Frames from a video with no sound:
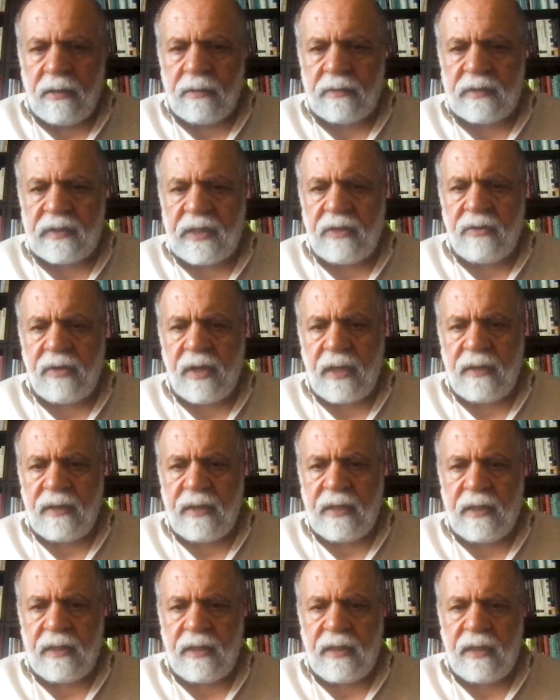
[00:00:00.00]
Syria
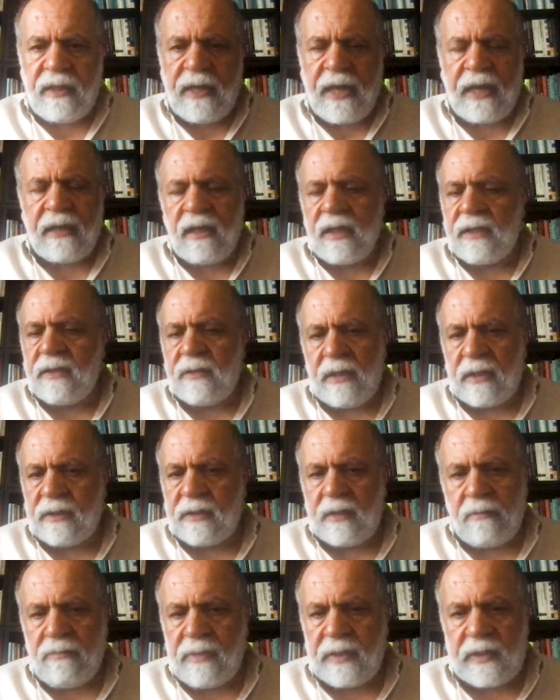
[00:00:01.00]
did that, is
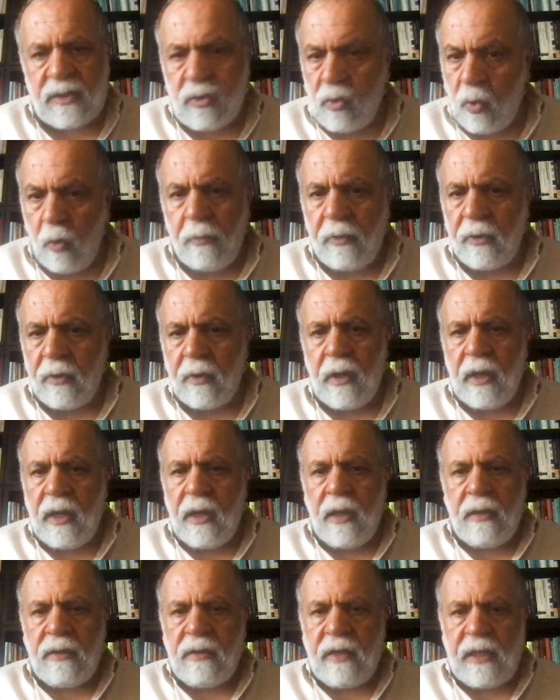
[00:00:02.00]
just a misnomer.
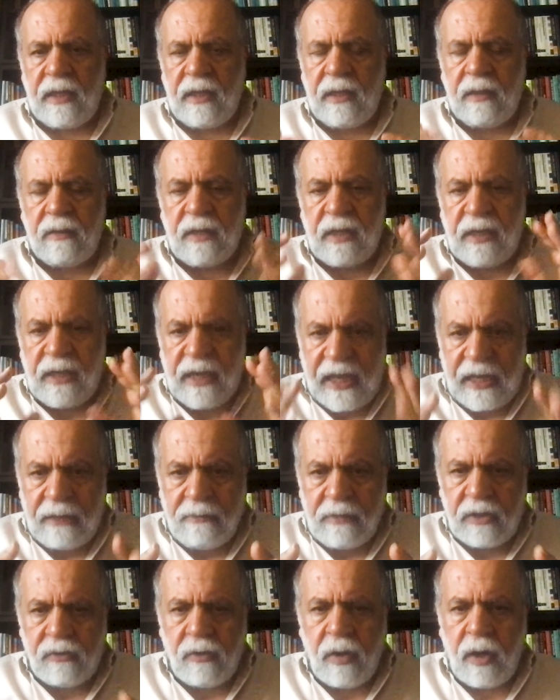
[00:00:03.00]
The
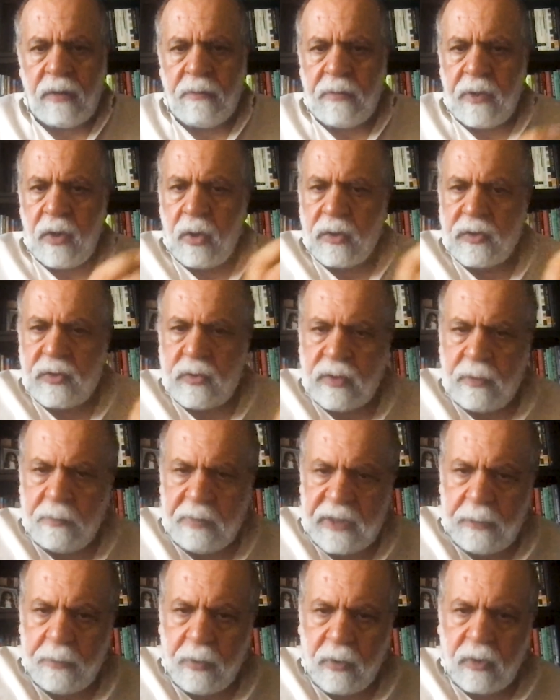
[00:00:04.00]
name Iran belongs to the
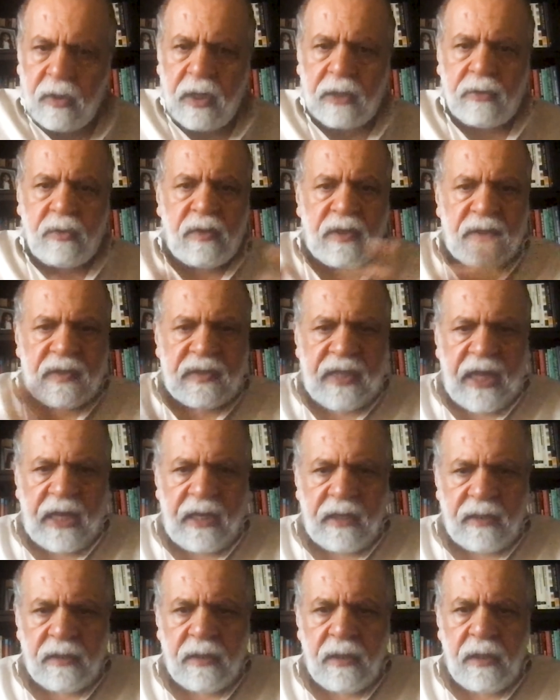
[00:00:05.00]
people, not to the
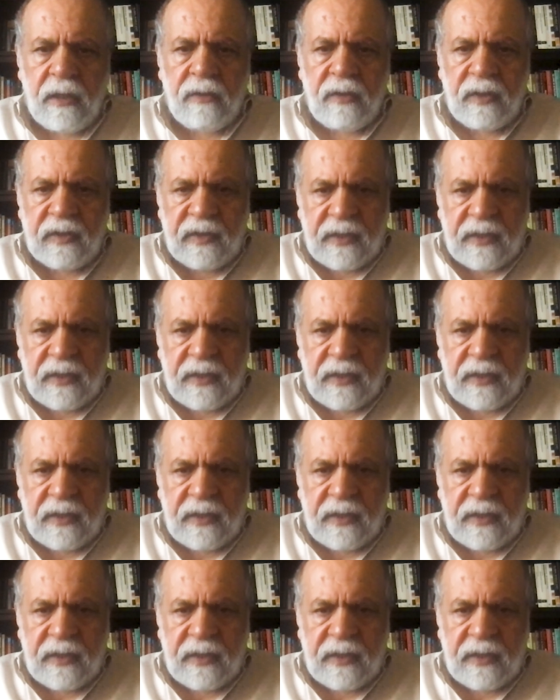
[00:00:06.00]
state. The